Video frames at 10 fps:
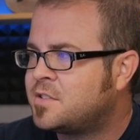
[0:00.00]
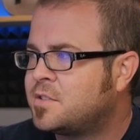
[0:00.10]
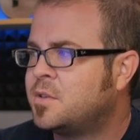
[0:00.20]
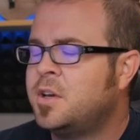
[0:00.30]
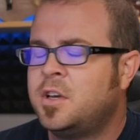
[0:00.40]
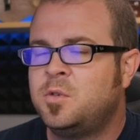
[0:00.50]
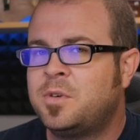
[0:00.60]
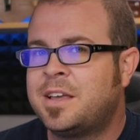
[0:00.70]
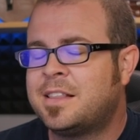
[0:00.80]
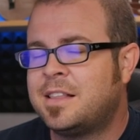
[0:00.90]
So you
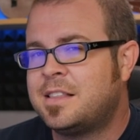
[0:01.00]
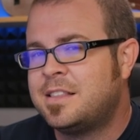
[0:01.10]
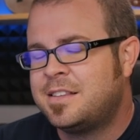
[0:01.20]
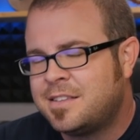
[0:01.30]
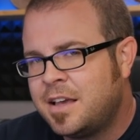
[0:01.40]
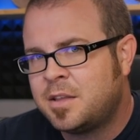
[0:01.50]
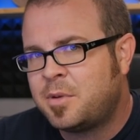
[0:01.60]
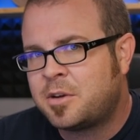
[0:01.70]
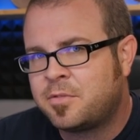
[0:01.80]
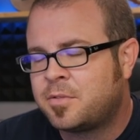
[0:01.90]
will get a little, slightly
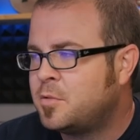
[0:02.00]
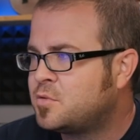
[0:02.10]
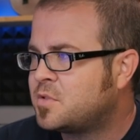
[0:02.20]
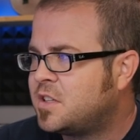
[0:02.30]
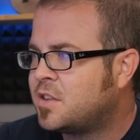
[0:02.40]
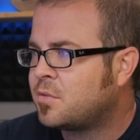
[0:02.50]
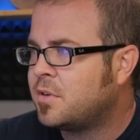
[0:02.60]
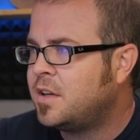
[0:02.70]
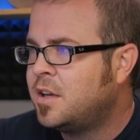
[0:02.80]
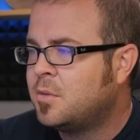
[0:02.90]
better performance with Gen
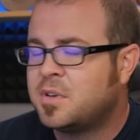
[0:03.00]
3,